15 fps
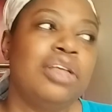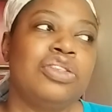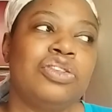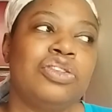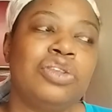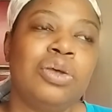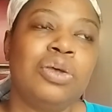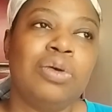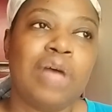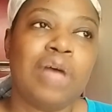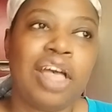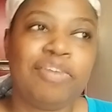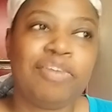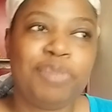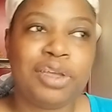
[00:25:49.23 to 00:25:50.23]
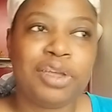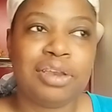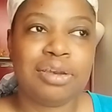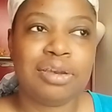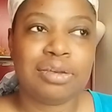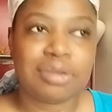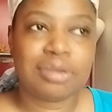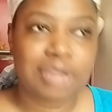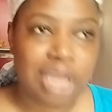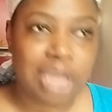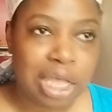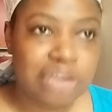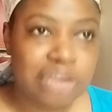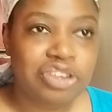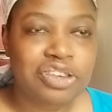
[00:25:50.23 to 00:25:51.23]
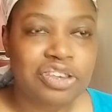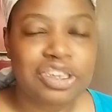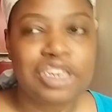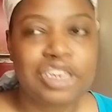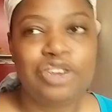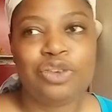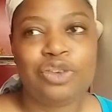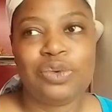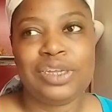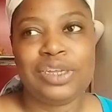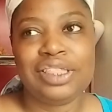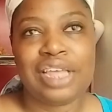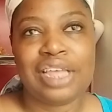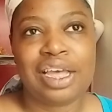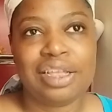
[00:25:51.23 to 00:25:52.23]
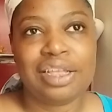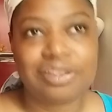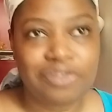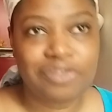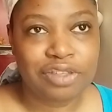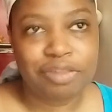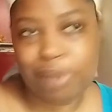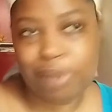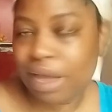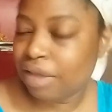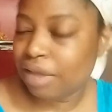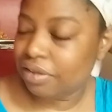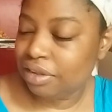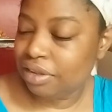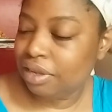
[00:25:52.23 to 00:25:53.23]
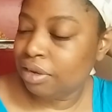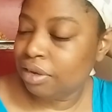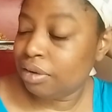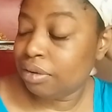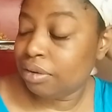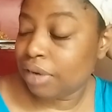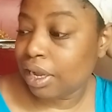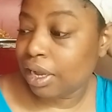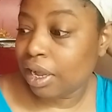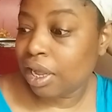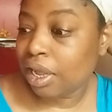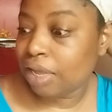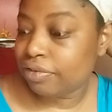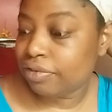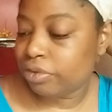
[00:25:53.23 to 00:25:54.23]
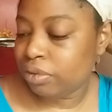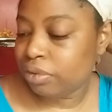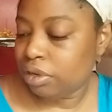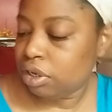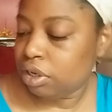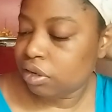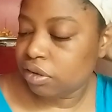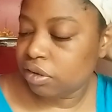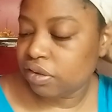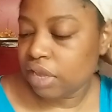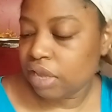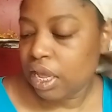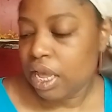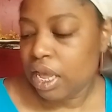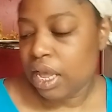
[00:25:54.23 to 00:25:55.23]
So I've been consciously doing that for the past year and a half, 2 years.